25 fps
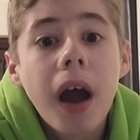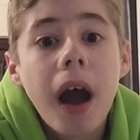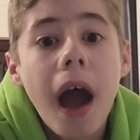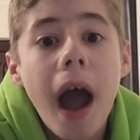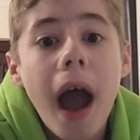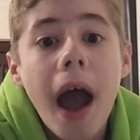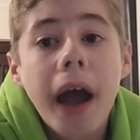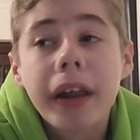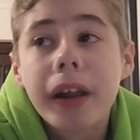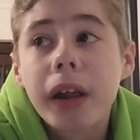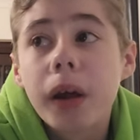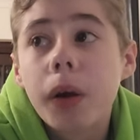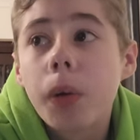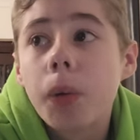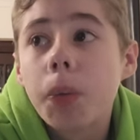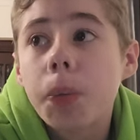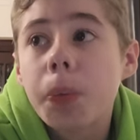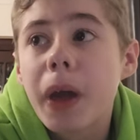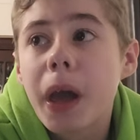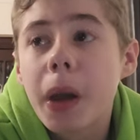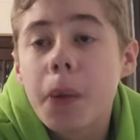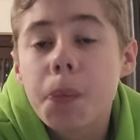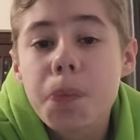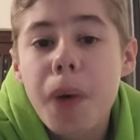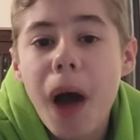And it'll
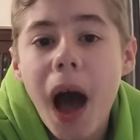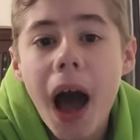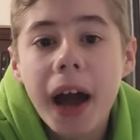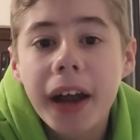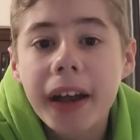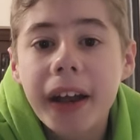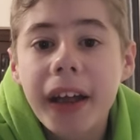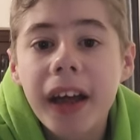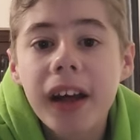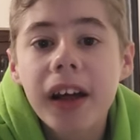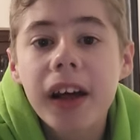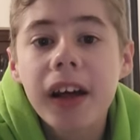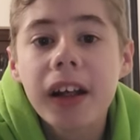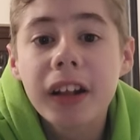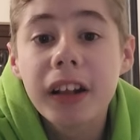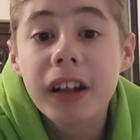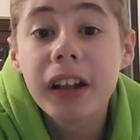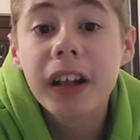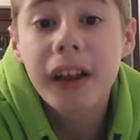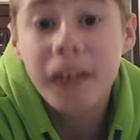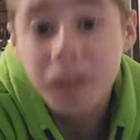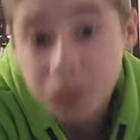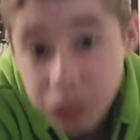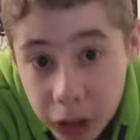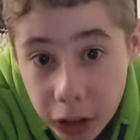be back at
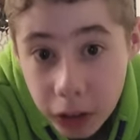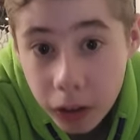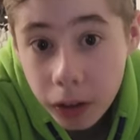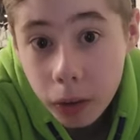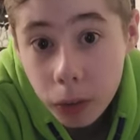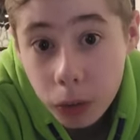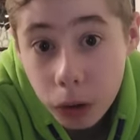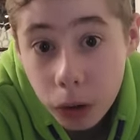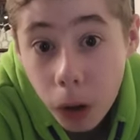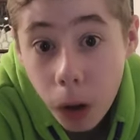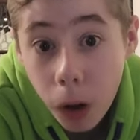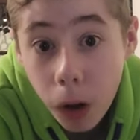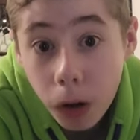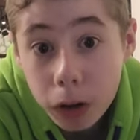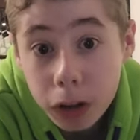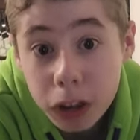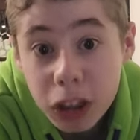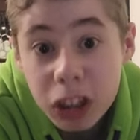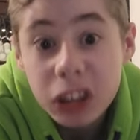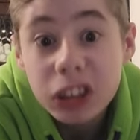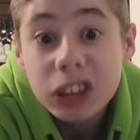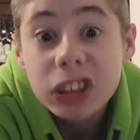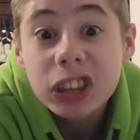11 o'clock,